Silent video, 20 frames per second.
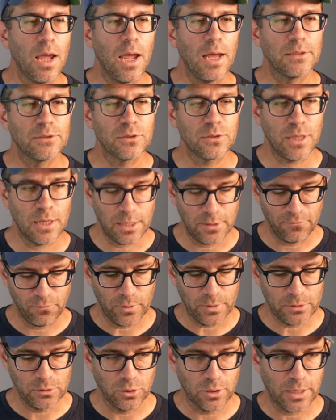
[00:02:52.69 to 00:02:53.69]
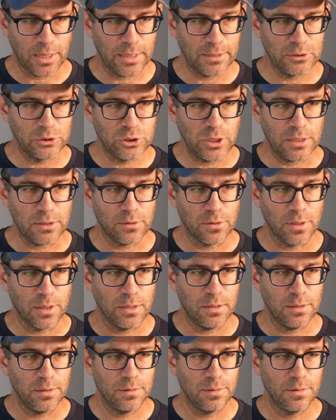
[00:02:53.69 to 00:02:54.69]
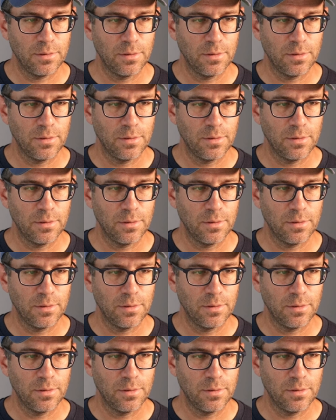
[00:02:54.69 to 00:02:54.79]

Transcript: And so then if we look at genera,